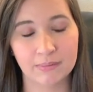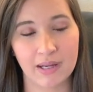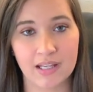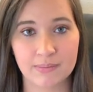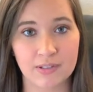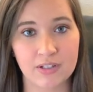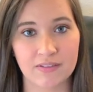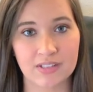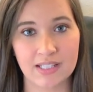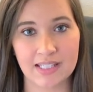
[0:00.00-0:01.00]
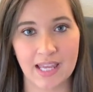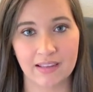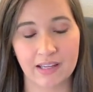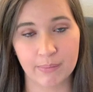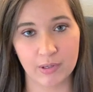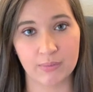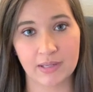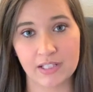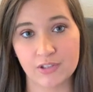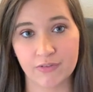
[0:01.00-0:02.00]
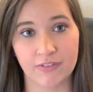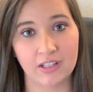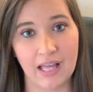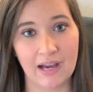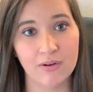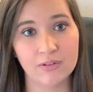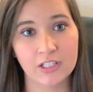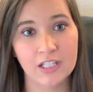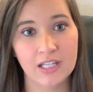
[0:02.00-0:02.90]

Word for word: My hospital gives us a like birth plan to fill out